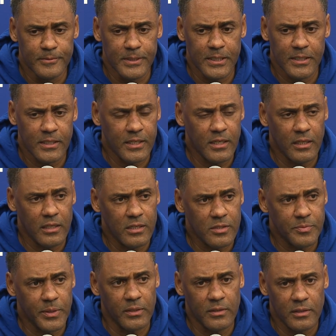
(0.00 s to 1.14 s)

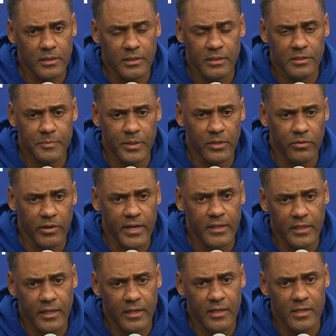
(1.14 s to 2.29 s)
And it's been great to
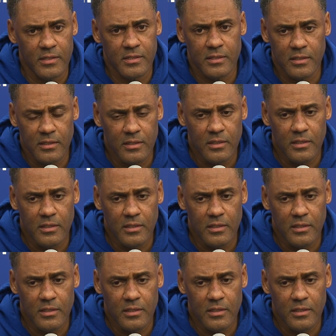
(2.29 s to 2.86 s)
get his